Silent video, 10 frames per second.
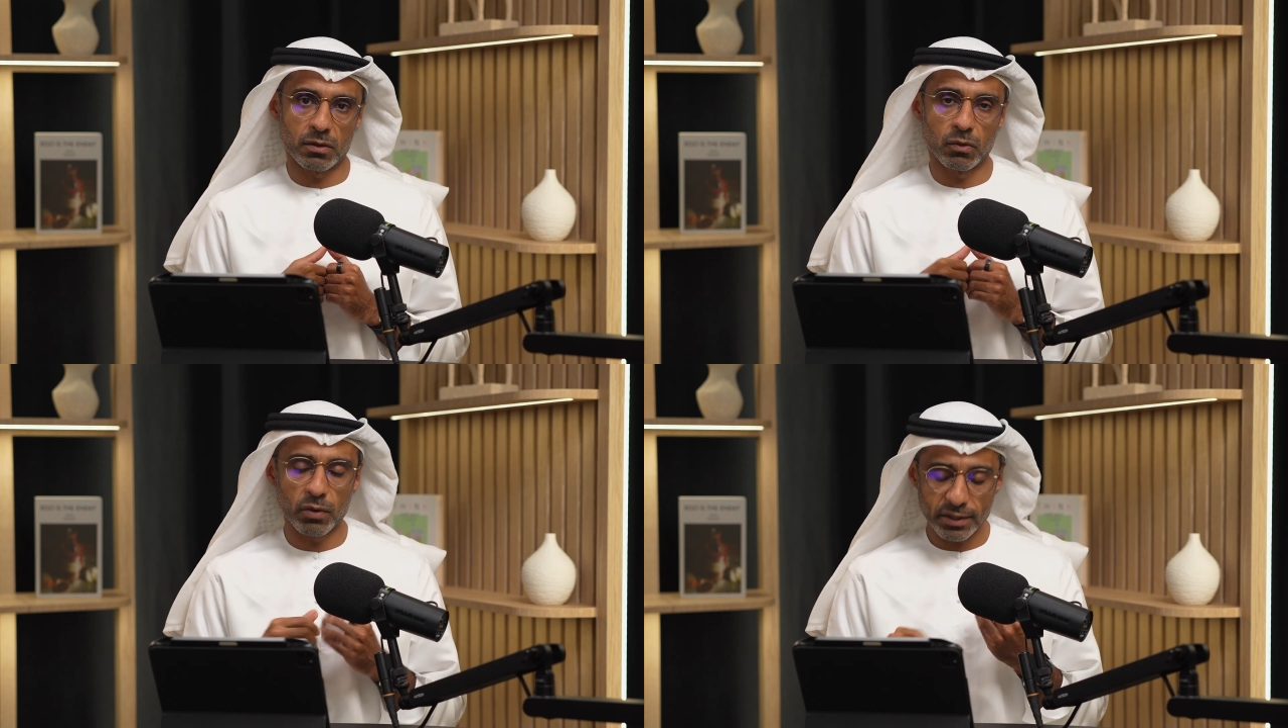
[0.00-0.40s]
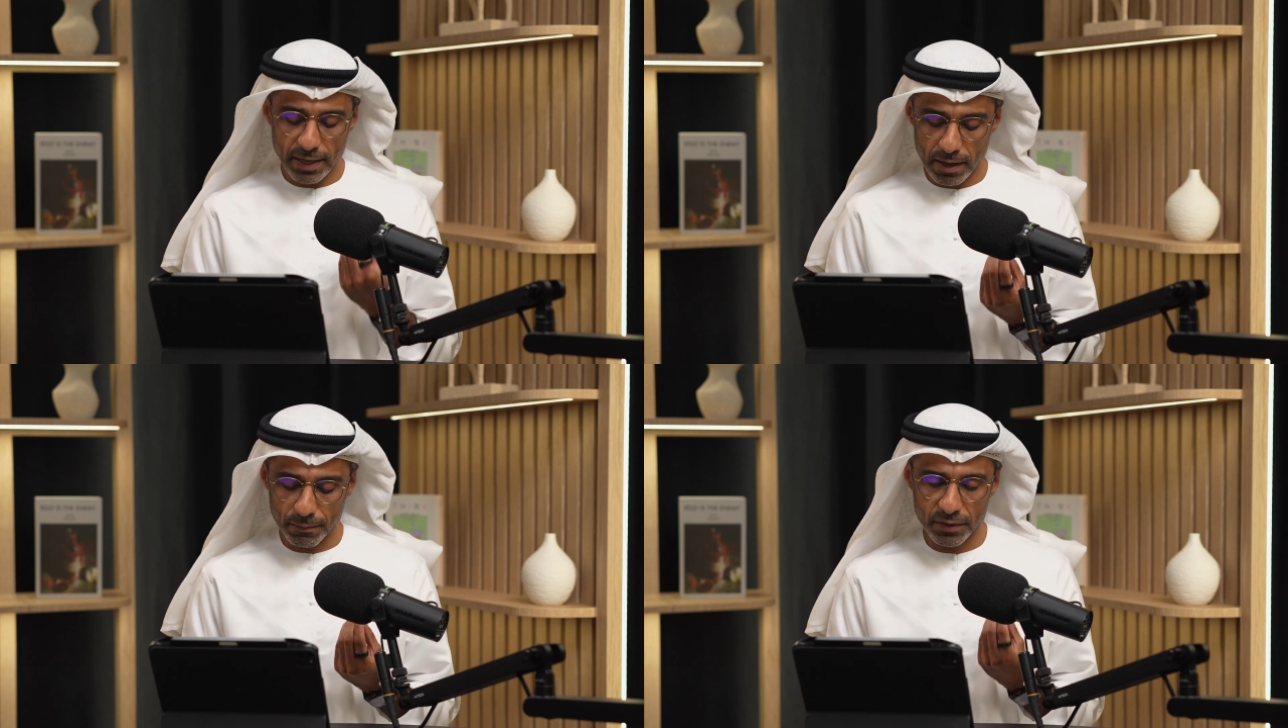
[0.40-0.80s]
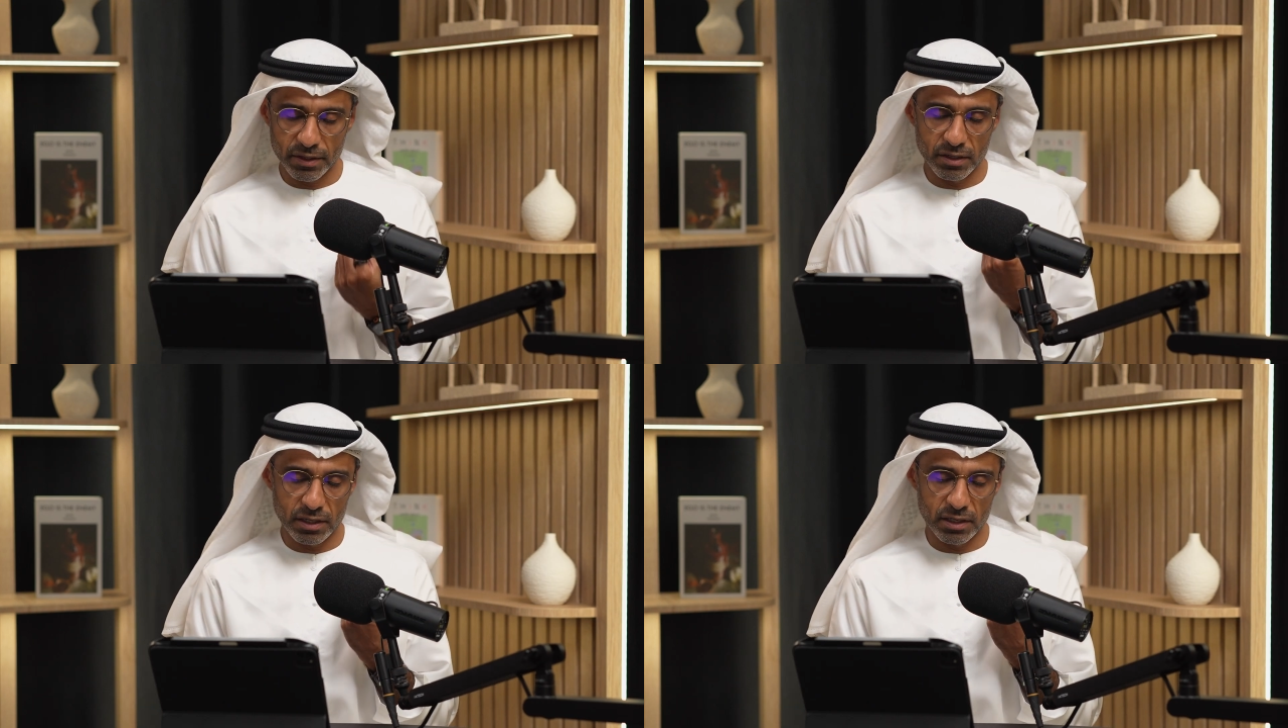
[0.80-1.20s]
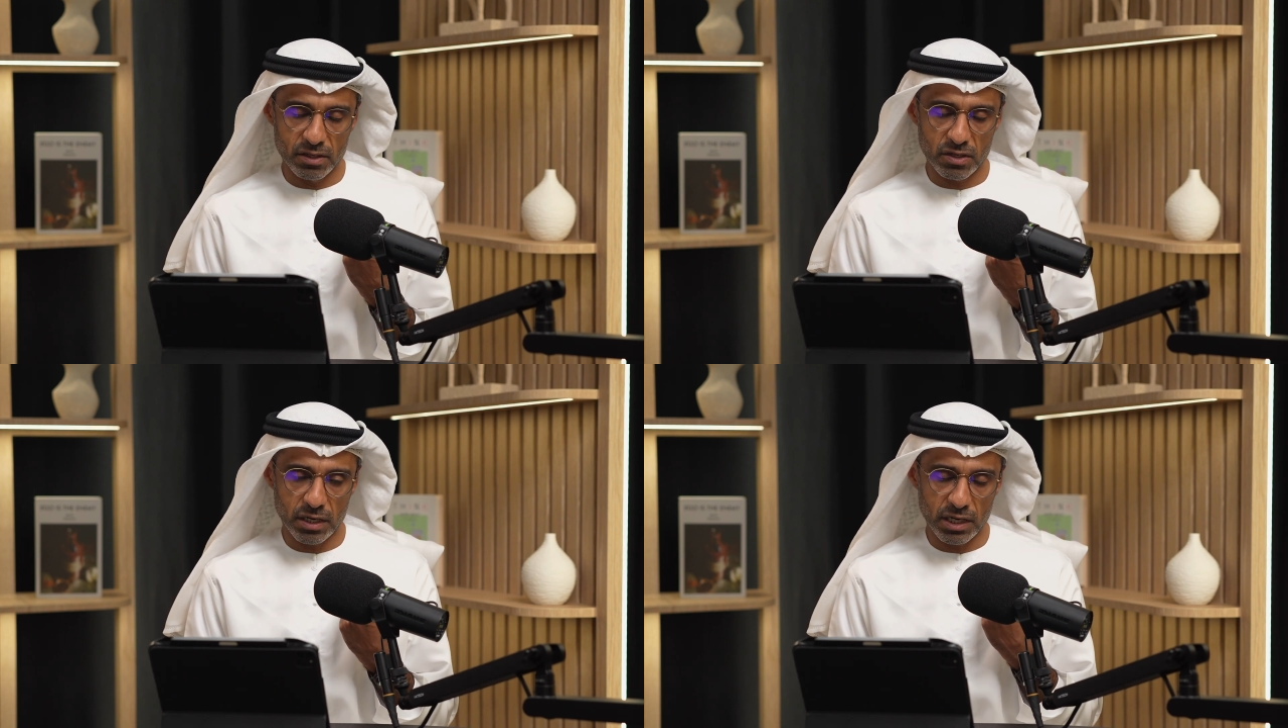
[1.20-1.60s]
What happened
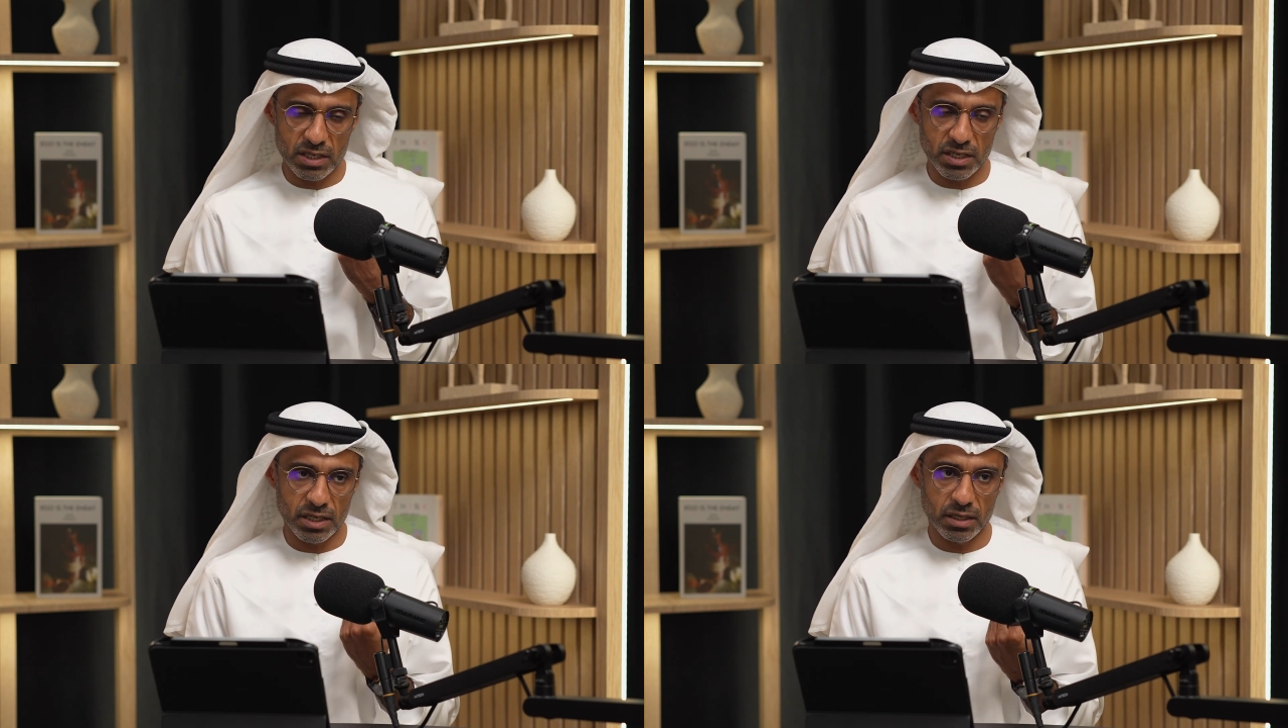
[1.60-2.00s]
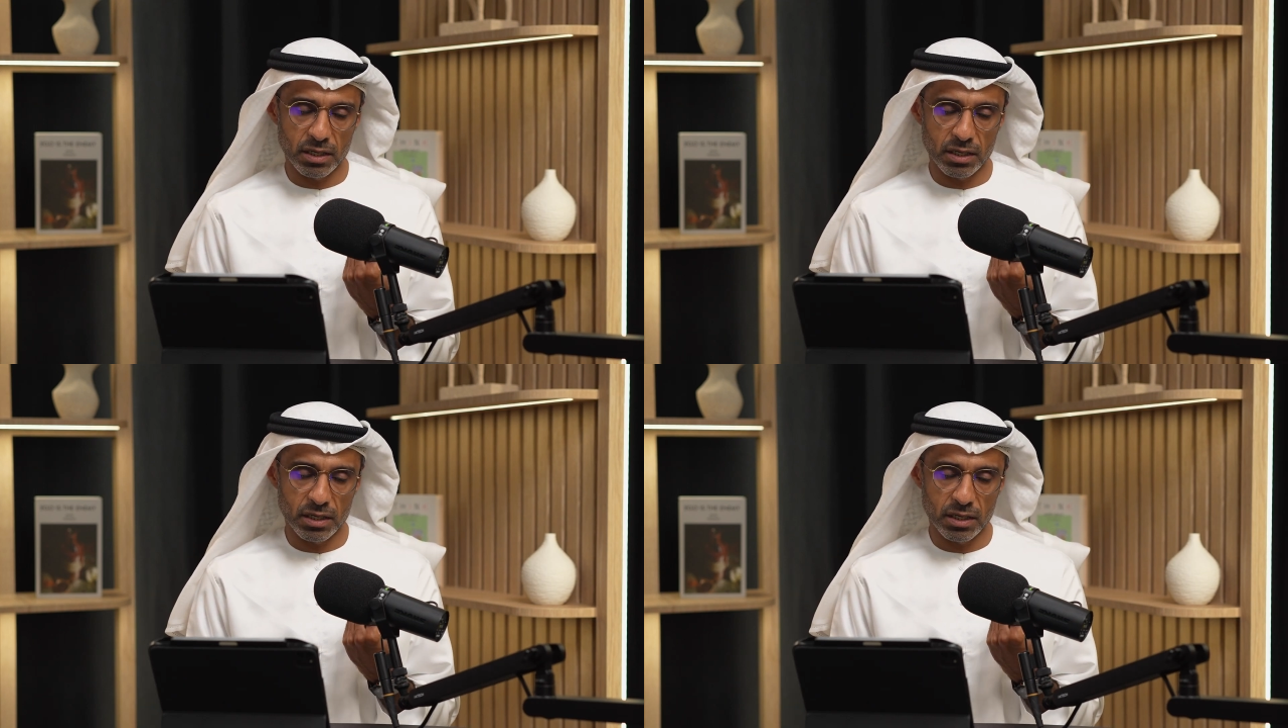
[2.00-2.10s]
is, and I see that,